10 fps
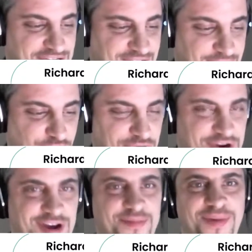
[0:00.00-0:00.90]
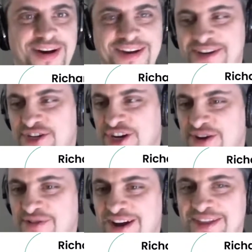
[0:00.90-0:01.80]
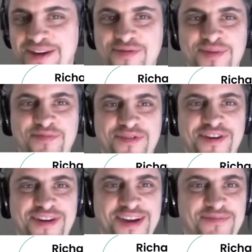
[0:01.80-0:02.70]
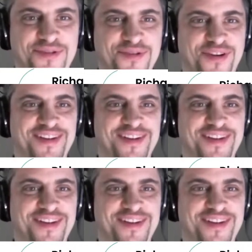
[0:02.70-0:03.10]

I would not mind hitching a ride. That would be pretty damn cool.